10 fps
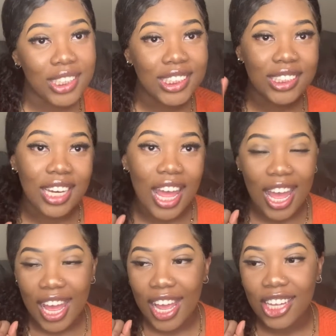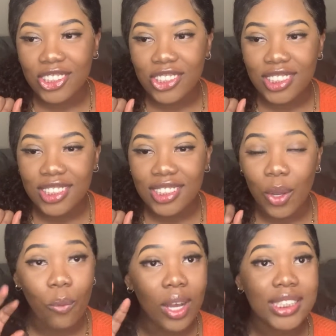slash
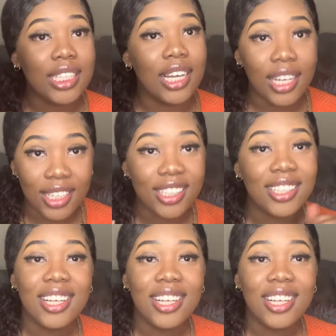what's good,